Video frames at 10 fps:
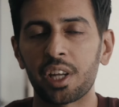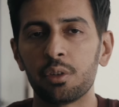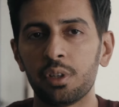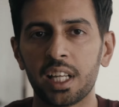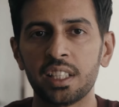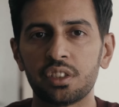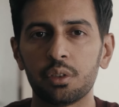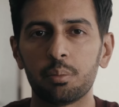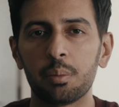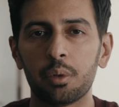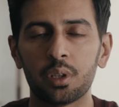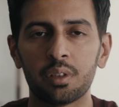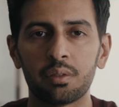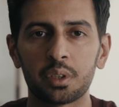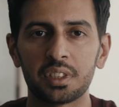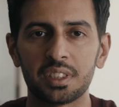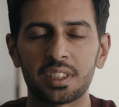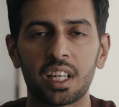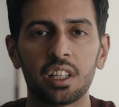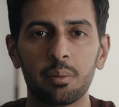manual glass, you'll be pulling focus
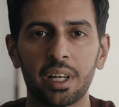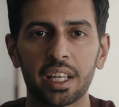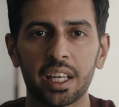entirely by